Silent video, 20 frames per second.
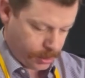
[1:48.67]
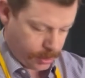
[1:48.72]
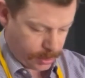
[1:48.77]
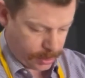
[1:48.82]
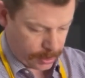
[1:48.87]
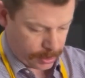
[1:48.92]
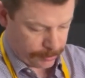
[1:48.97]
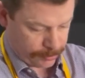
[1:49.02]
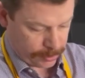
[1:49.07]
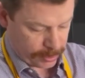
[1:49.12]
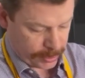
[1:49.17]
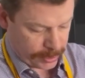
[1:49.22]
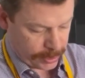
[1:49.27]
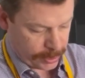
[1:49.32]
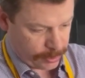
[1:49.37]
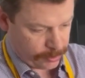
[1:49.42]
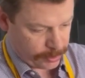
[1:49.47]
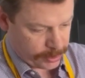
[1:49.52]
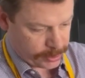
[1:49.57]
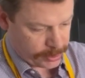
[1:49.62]
But there you
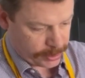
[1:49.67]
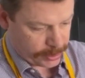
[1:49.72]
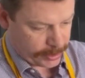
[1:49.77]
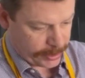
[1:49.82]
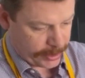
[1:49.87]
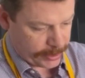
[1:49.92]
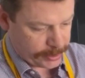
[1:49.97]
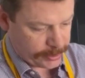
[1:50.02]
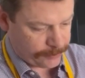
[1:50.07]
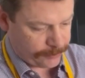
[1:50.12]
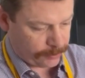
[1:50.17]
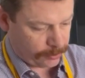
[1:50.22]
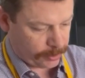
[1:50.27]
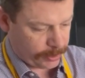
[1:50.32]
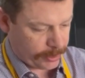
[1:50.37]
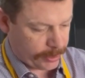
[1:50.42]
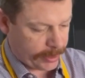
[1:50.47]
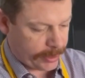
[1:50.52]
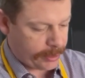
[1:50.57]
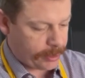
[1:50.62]
go, you see the eggs
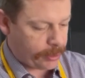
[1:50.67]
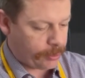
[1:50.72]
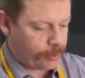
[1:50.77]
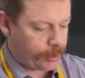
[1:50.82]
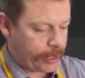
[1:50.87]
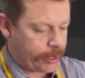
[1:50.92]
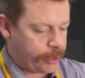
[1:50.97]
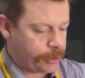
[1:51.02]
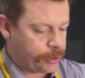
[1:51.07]
falling there, and then you